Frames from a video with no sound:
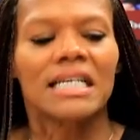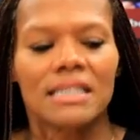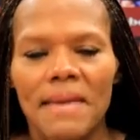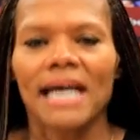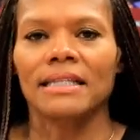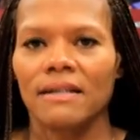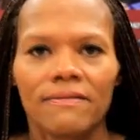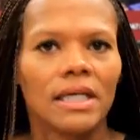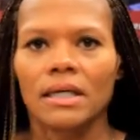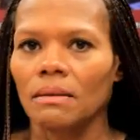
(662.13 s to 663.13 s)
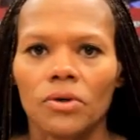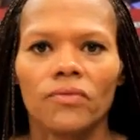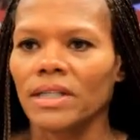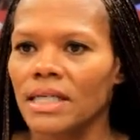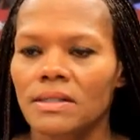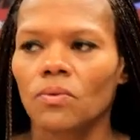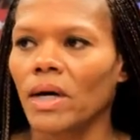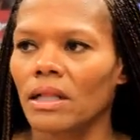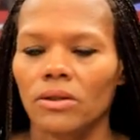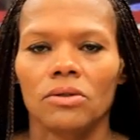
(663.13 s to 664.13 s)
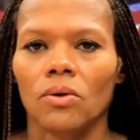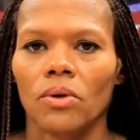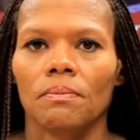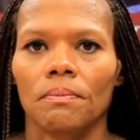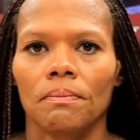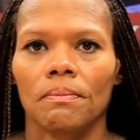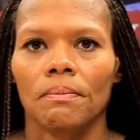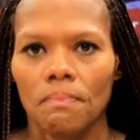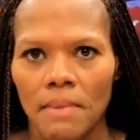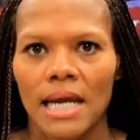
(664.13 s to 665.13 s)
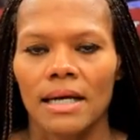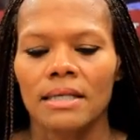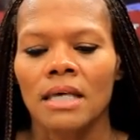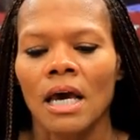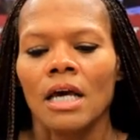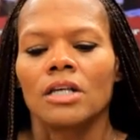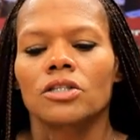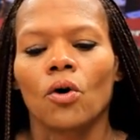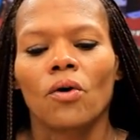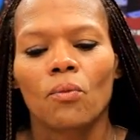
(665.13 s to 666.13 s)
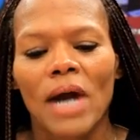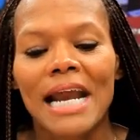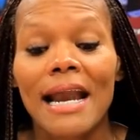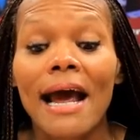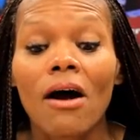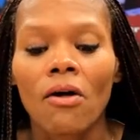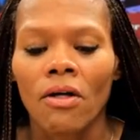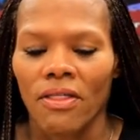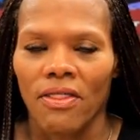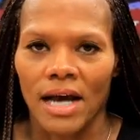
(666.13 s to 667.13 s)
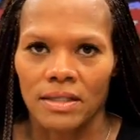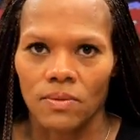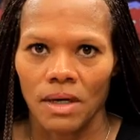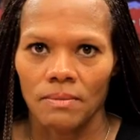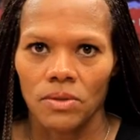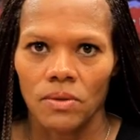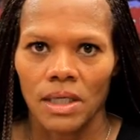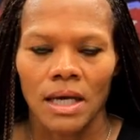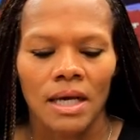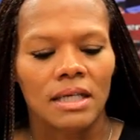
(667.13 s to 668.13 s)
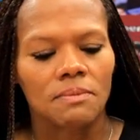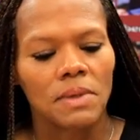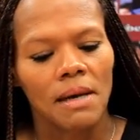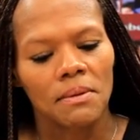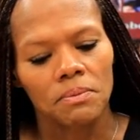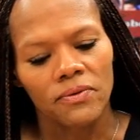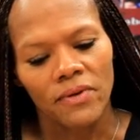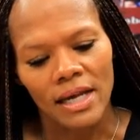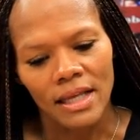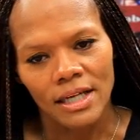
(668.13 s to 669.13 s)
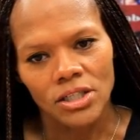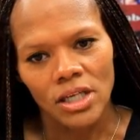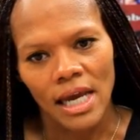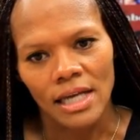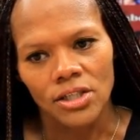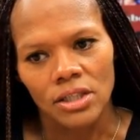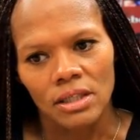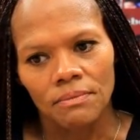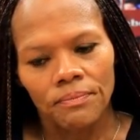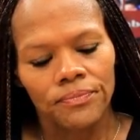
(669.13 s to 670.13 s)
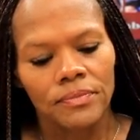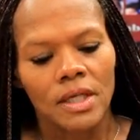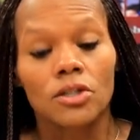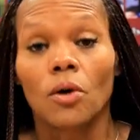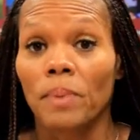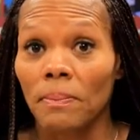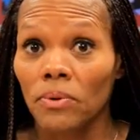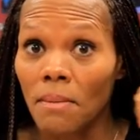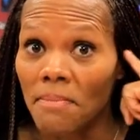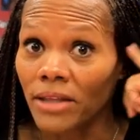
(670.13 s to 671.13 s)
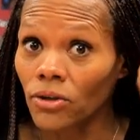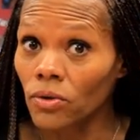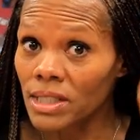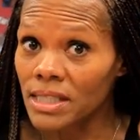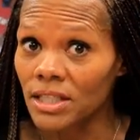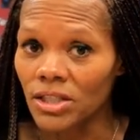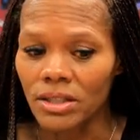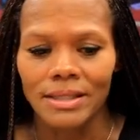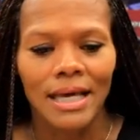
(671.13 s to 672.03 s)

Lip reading: get some activity and get moving. That's the way the Lord made us. So right now, that's what I'm doing, is being able to provide the education so people can make their own decisions,